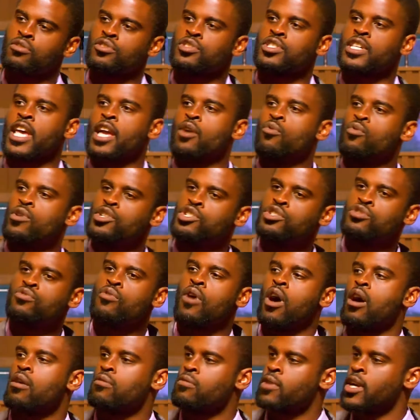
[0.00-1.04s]
to say what you
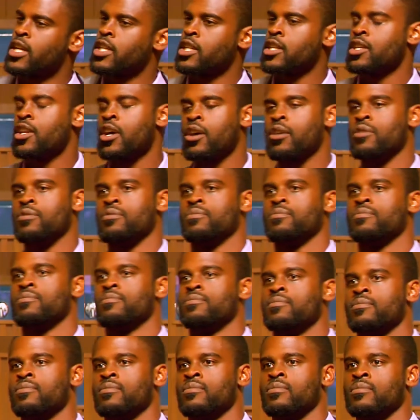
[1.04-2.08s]
already know.
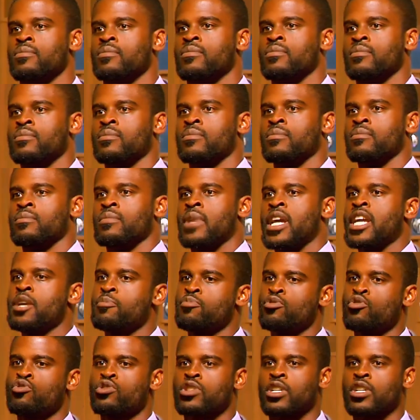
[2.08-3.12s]
Hebrews